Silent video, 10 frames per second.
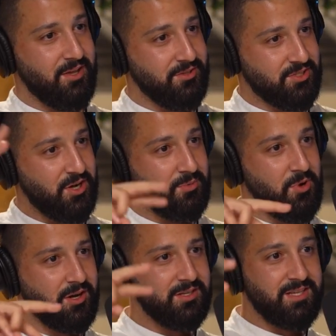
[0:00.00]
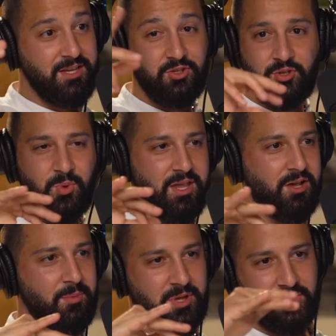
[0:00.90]
and other stock markets, I used to
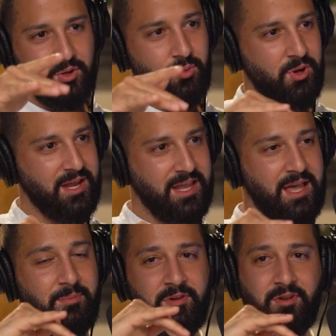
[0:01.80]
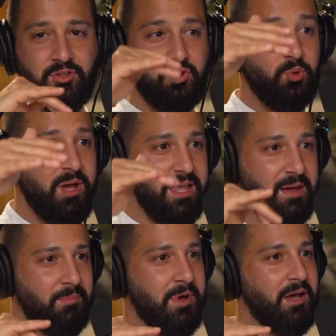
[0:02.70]
wake up at 1 a.m. I've got 2
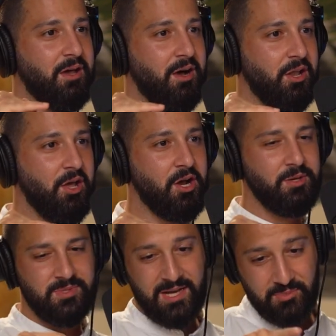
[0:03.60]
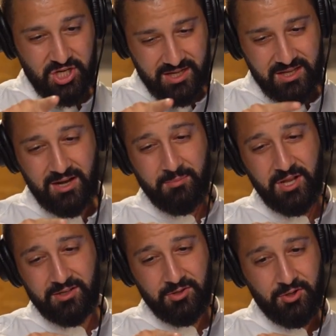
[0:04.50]
a.m. Alarms, and I'm checking.
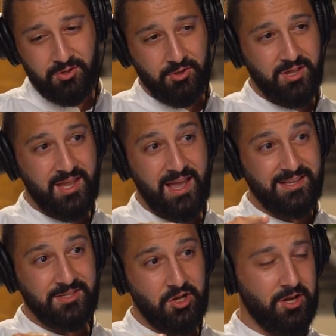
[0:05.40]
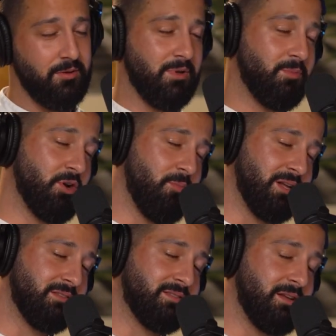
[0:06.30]
I'm like, no, okay, it hasn't gone up. Let me
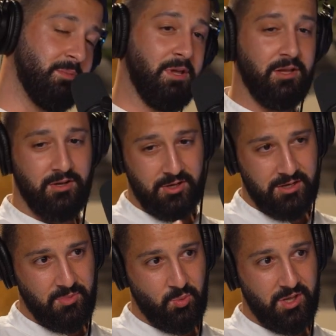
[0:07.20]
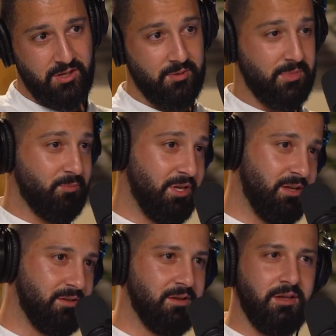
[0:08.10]
go back to sleep. No, let me wake up.
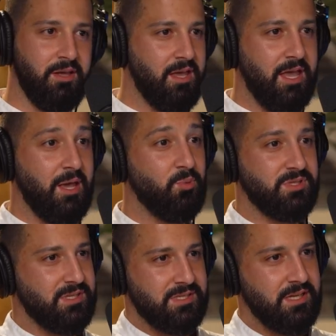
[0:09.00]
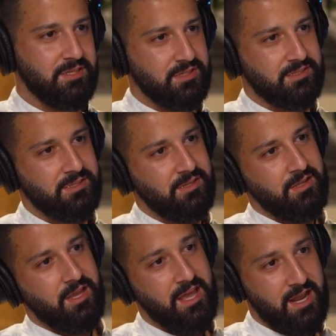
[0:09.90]
It was a sickness.
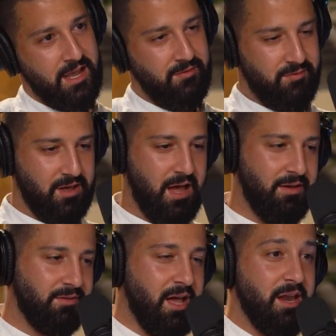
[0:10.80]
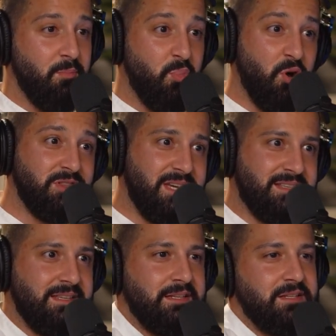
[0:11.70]
And I kind of brought
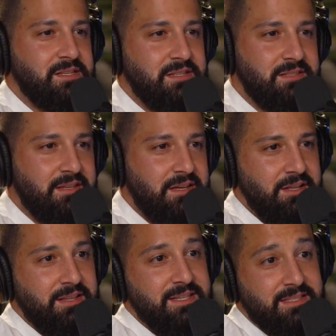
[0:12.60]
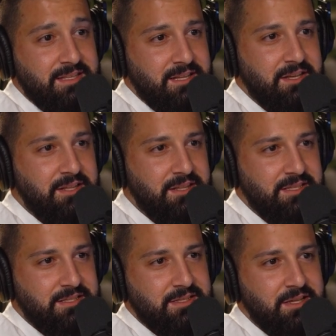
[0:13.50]
that sickness into this
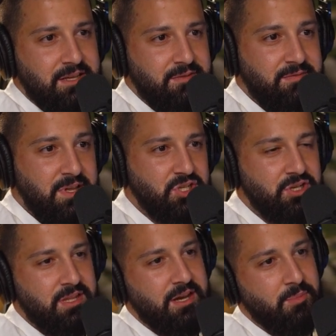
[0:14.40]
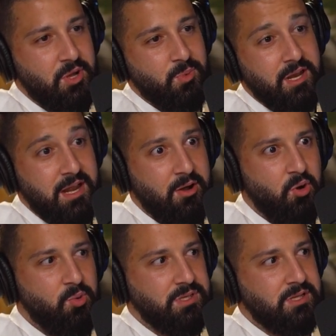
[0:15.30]
this venture that I'm on right
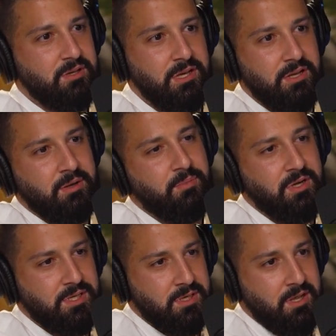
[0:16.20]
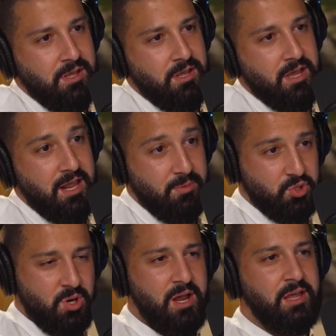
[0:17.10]
now, always looking at numbers. And
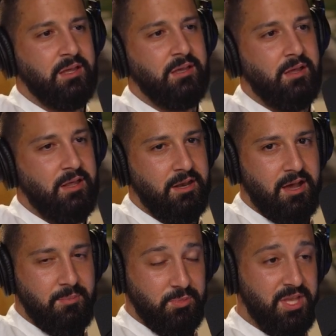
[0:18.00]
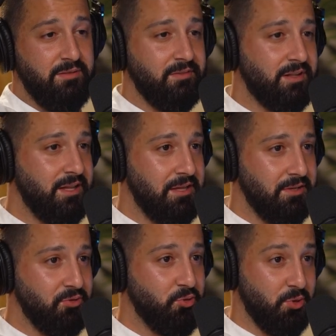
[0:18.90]
I'm trying, and I'm
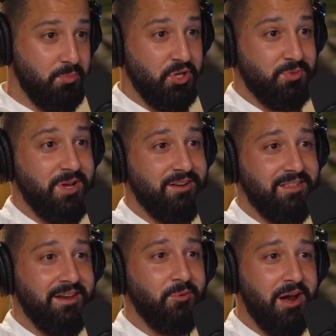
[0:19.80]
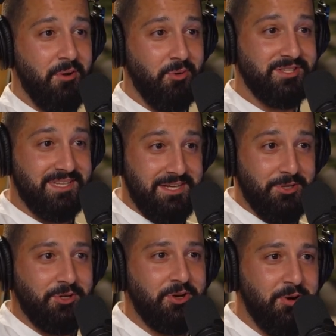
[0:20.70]
definitely doing much better than where I was a
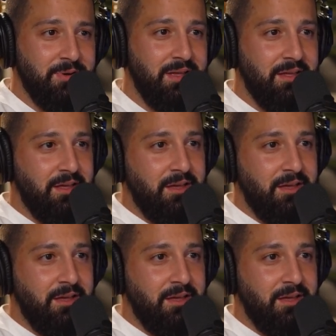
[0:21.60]
year ago.